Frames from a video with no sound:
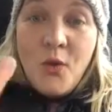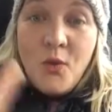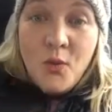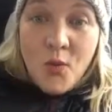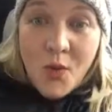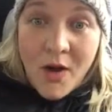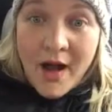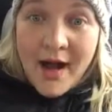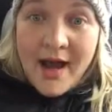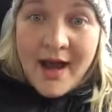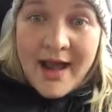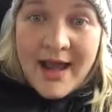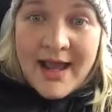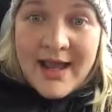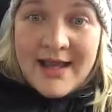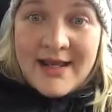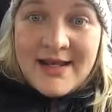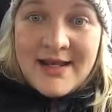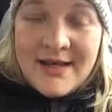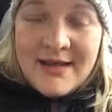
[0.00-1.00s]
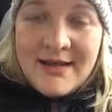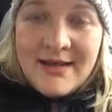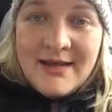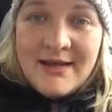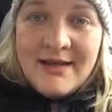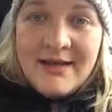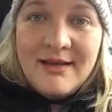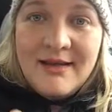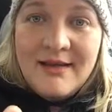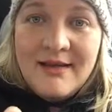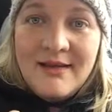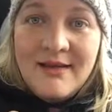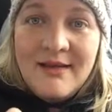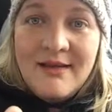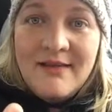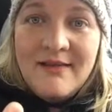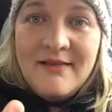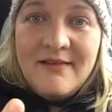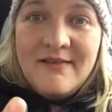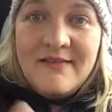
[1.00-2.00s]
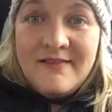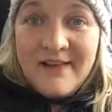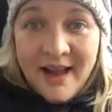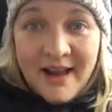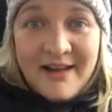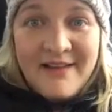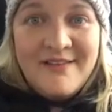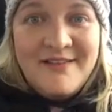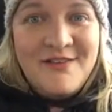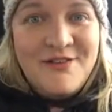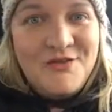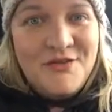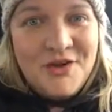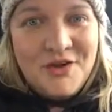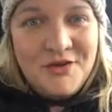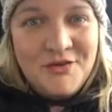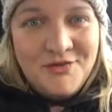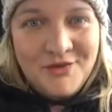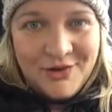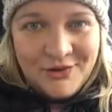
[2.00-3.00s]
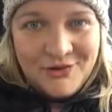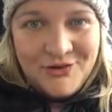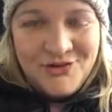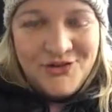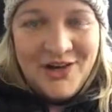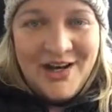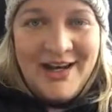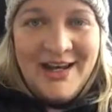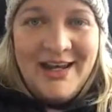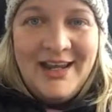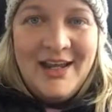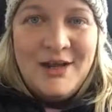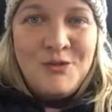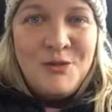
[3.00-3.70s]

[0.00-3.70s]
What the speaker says: One, science is very frustrating,